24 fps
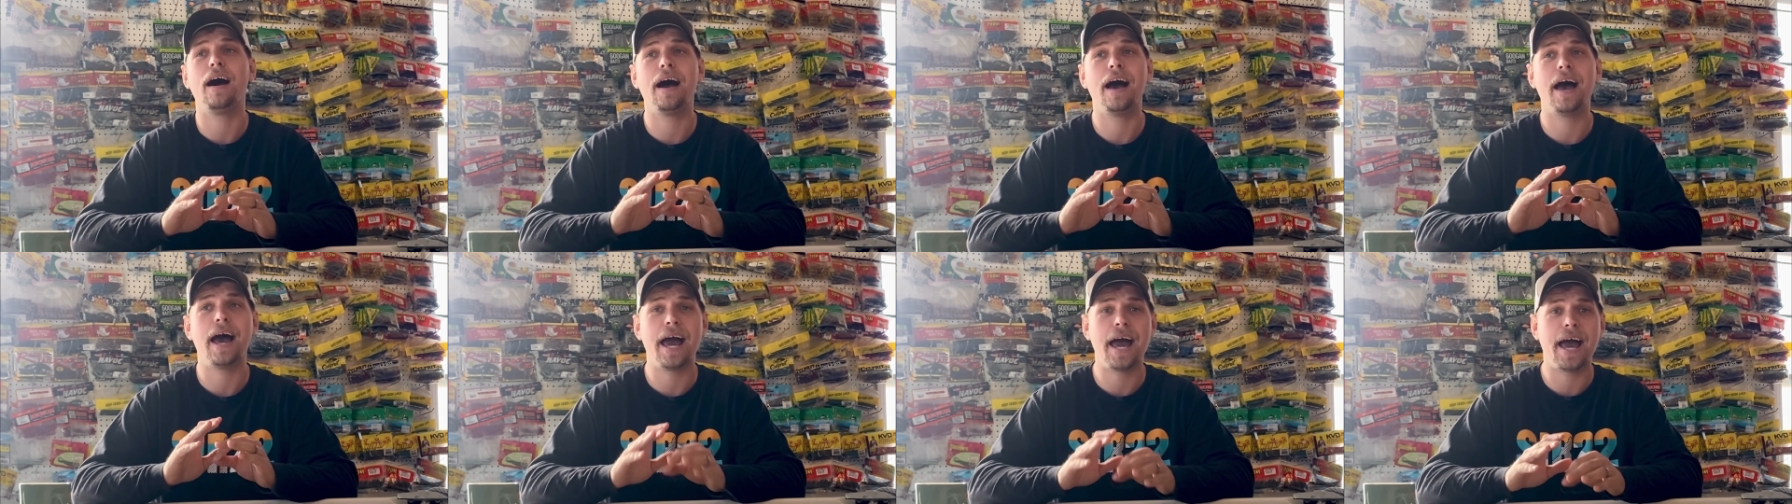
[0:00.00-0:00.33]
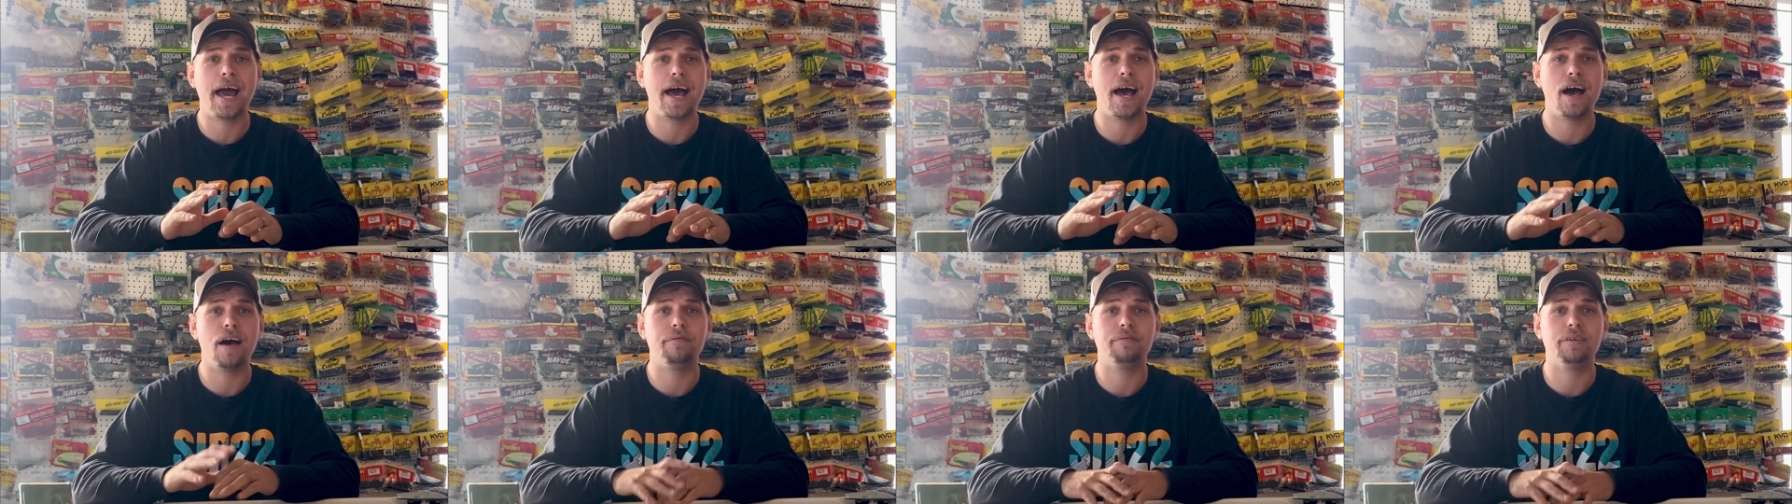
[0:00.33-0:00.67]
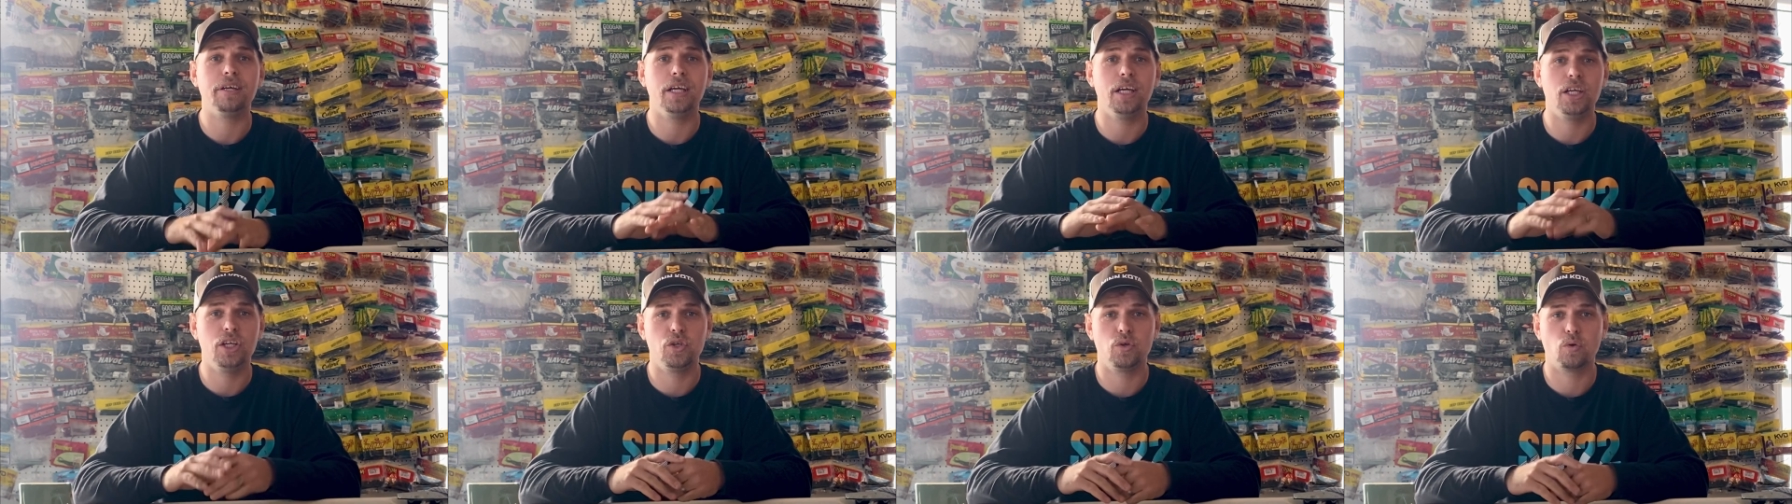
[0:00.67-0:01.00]
have
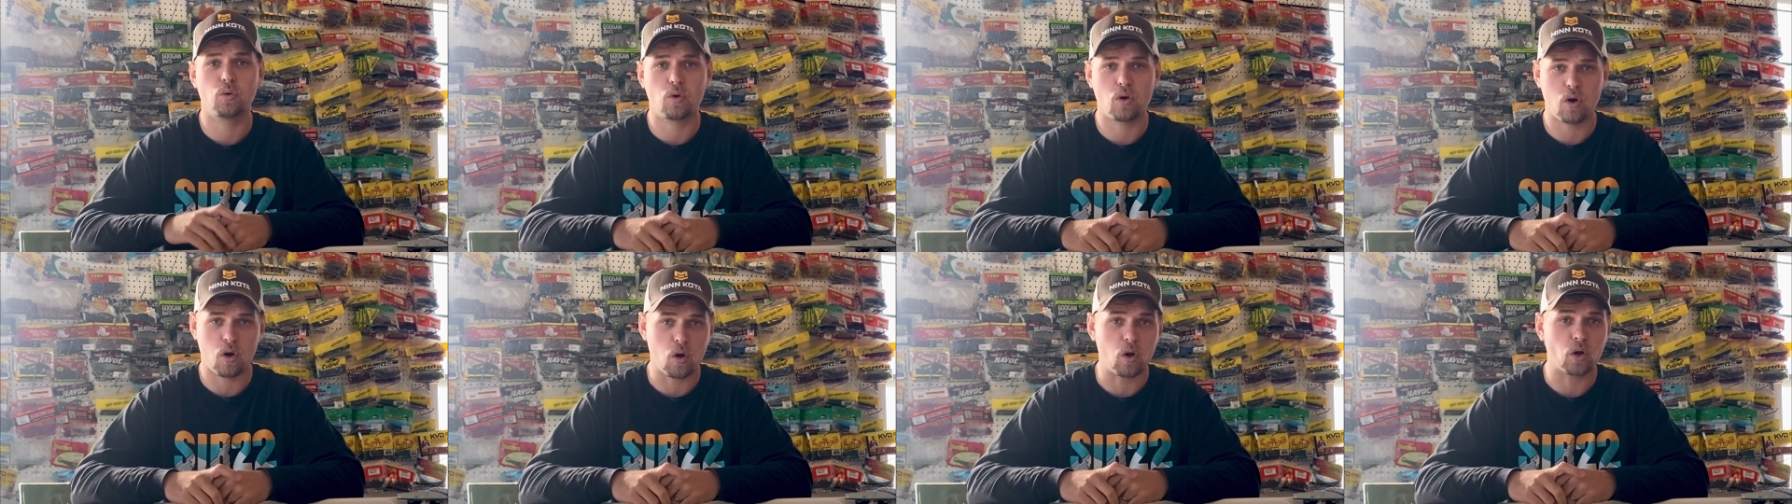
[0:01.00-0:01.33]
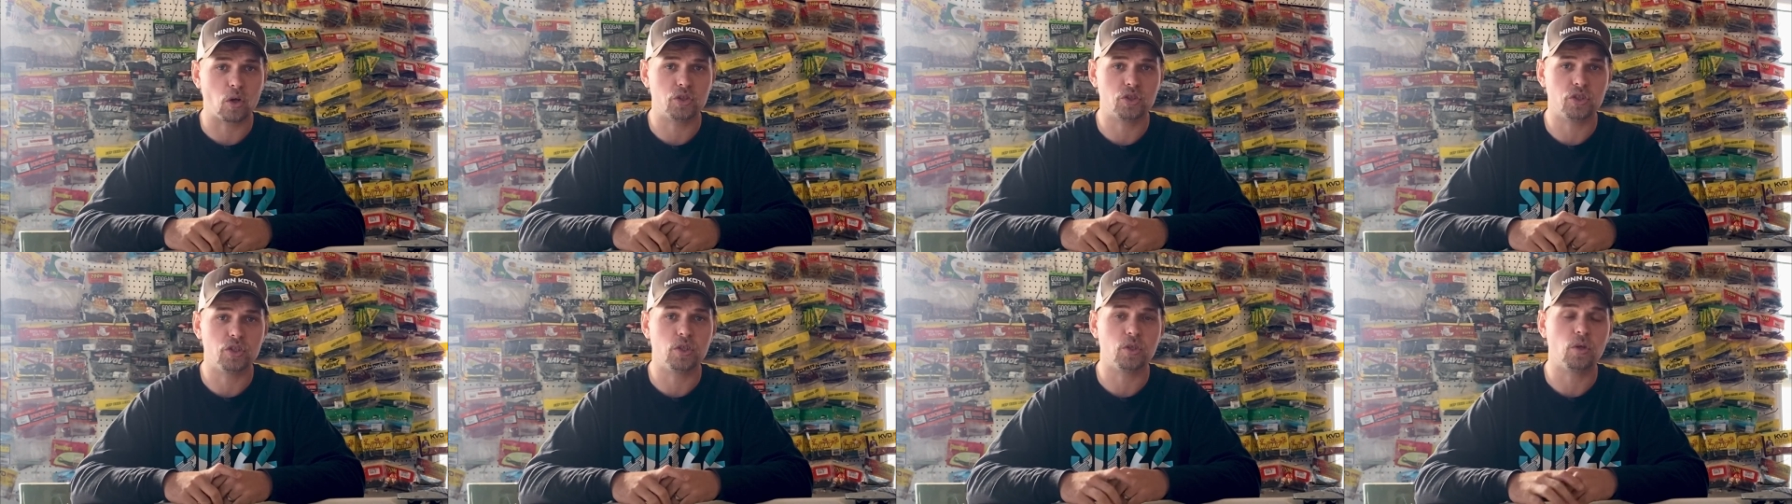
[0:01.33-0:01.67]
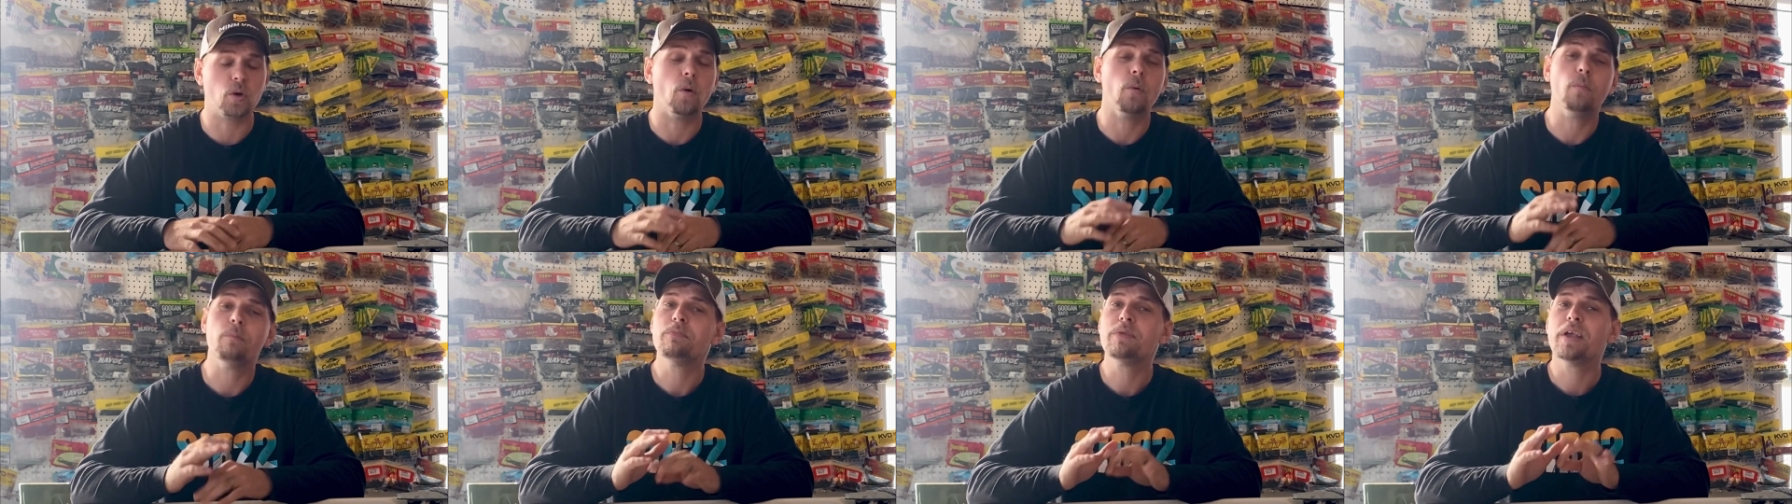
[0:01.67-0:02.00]
in your
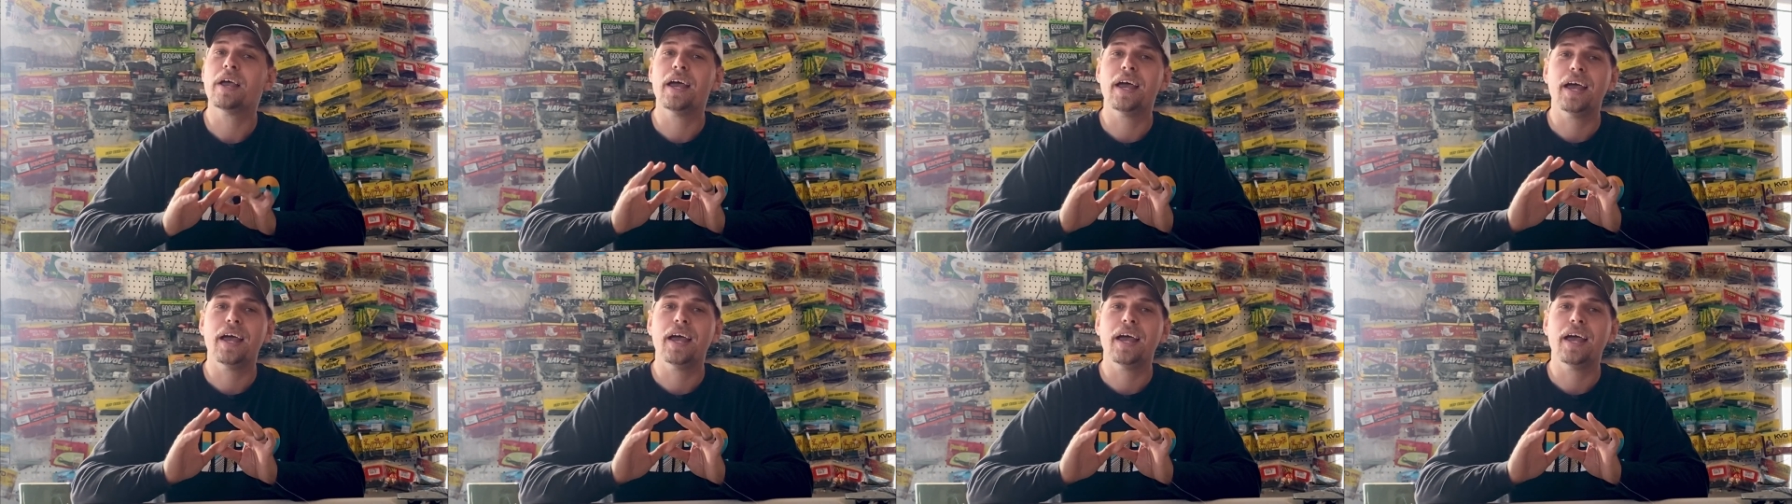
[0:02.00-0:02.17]
arsenal,